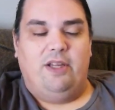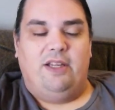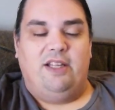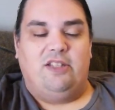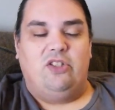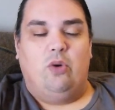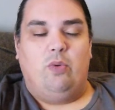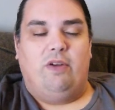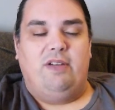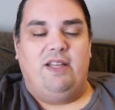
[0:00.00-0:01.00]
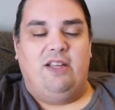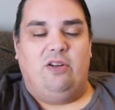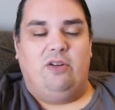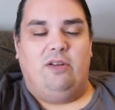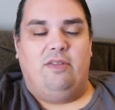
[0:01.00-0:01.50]
It's nowhere
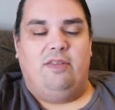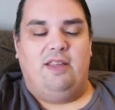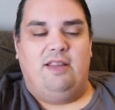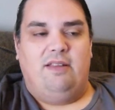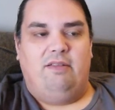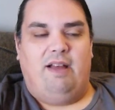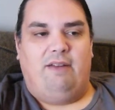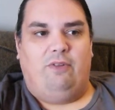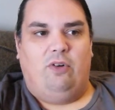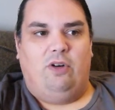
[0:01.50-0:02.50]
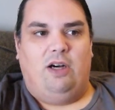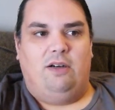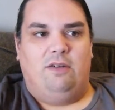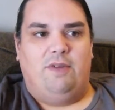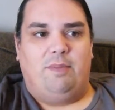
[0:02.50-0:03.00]
near the level
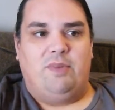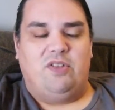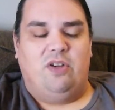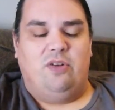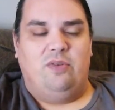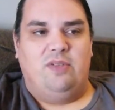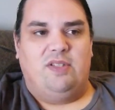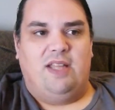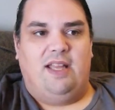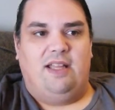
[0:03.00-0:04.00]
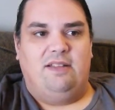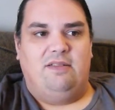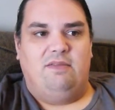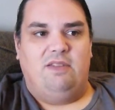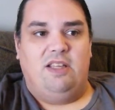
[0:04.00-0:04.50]
of episodes and
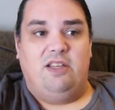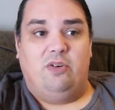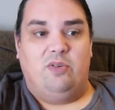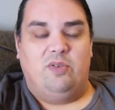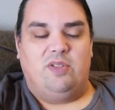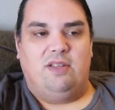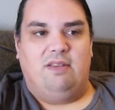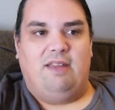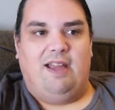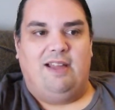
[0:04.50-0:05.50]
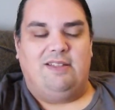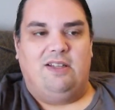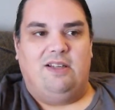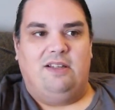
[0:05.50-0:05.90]
years that uh,